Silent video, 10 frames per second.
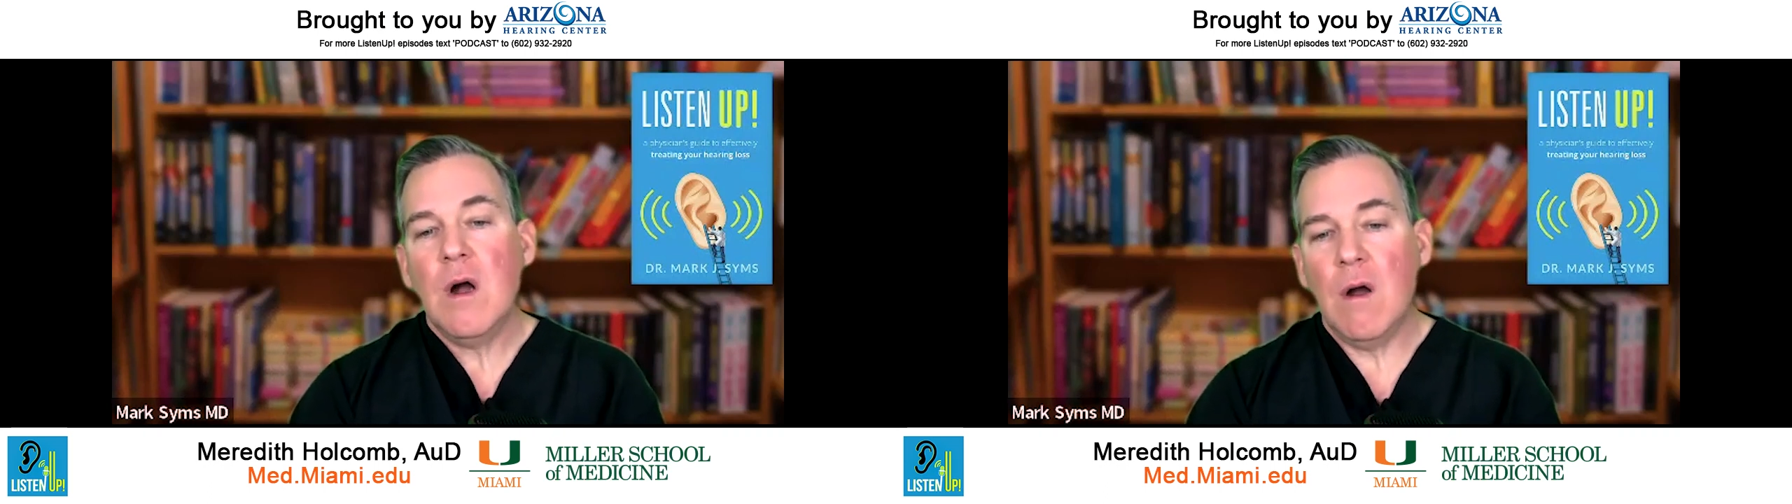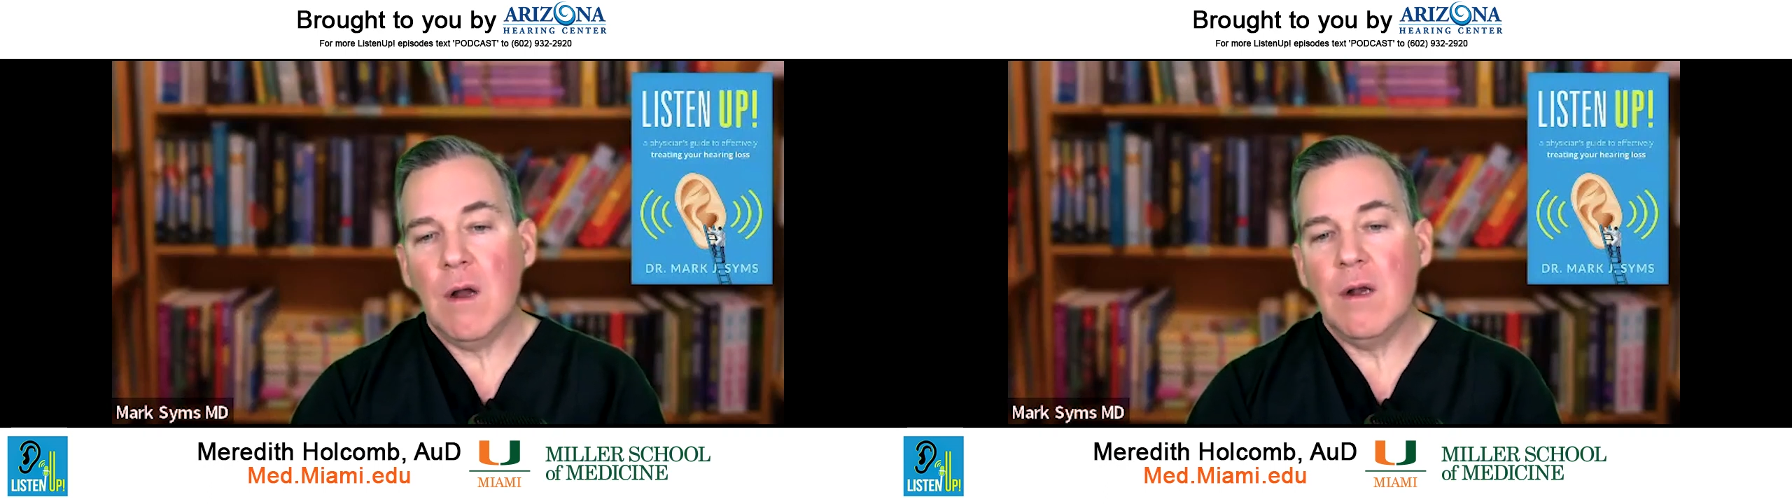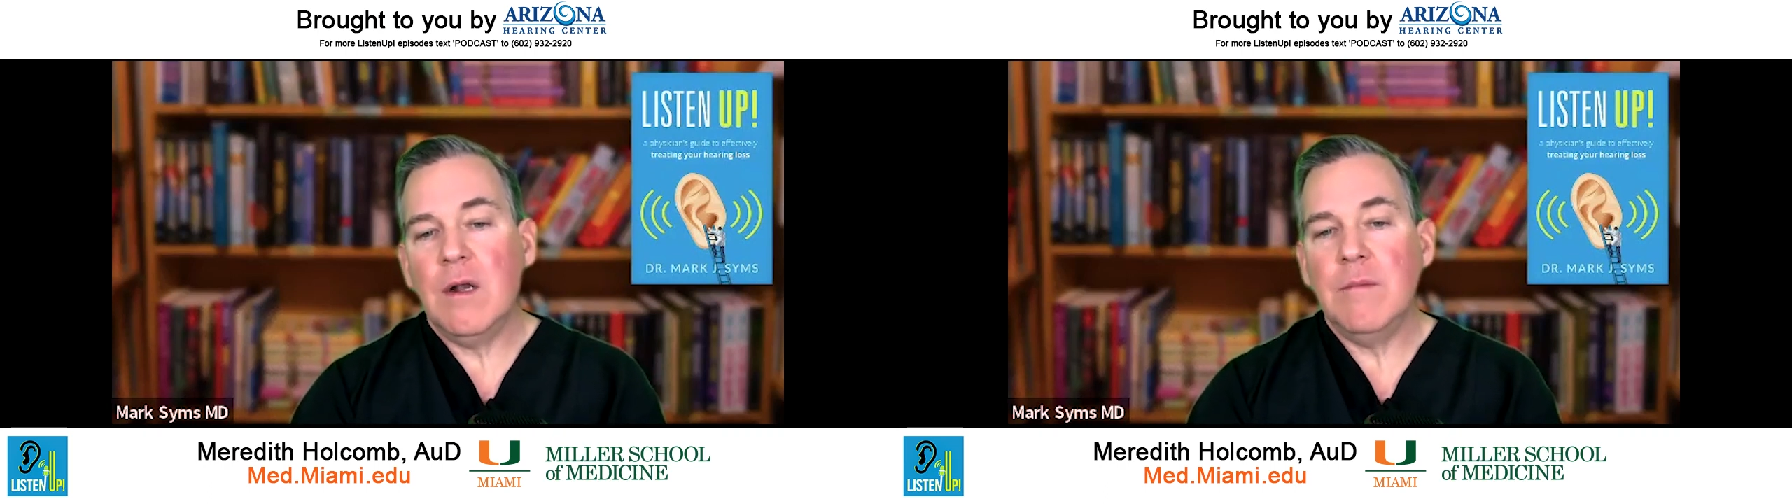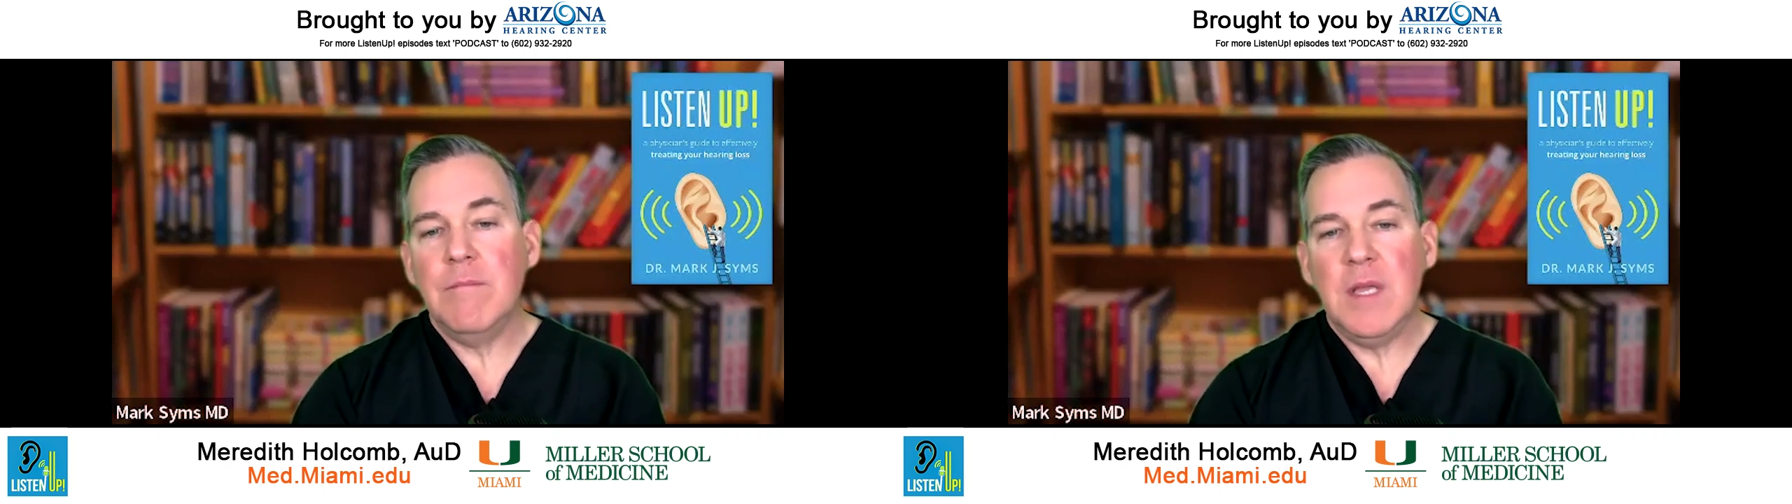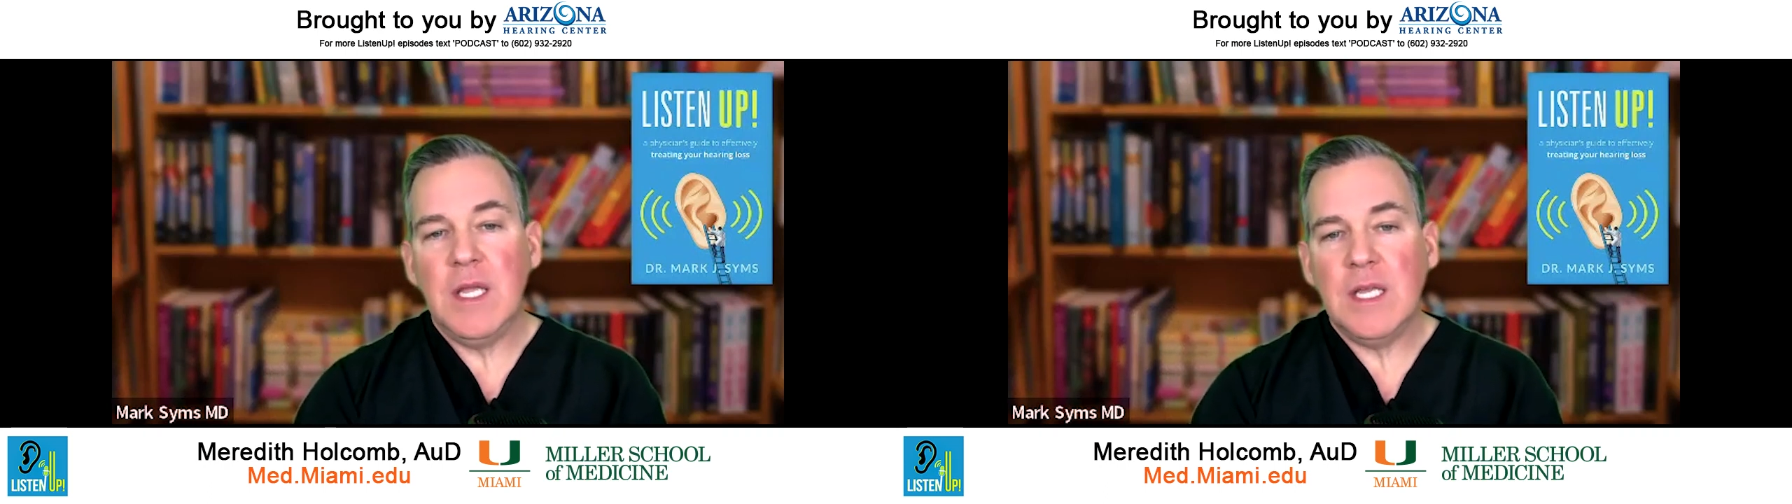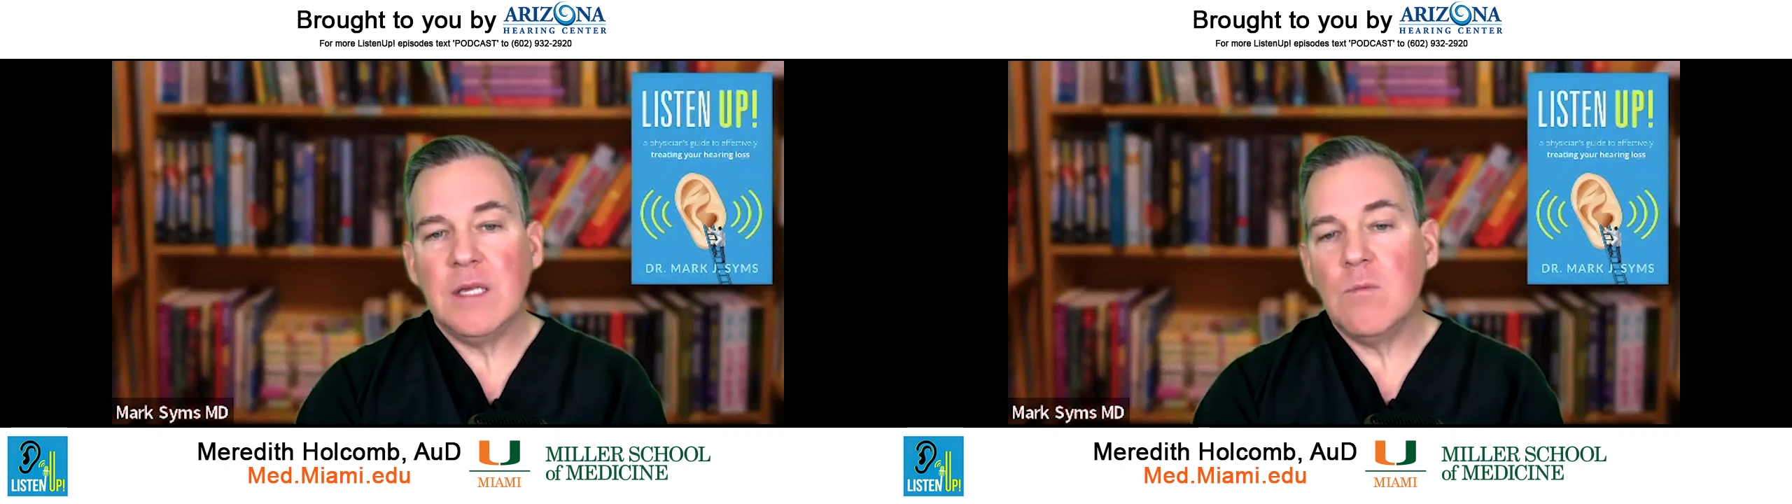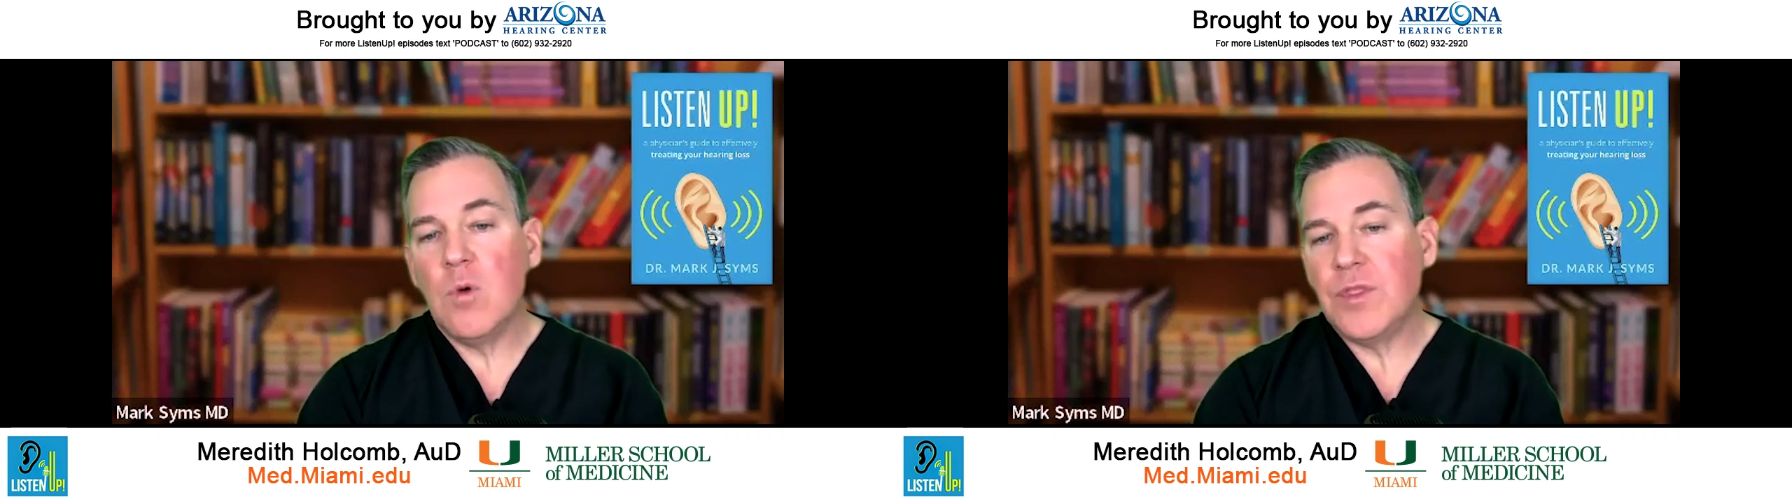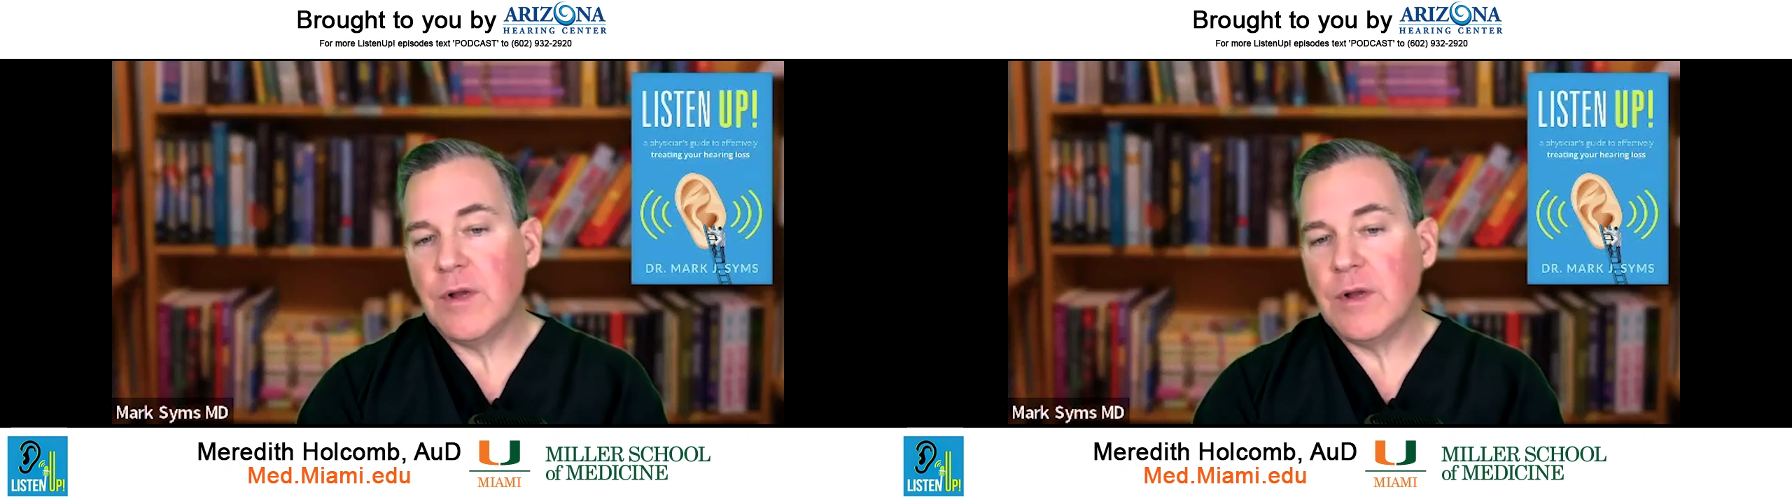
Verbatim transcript: aren't meeting what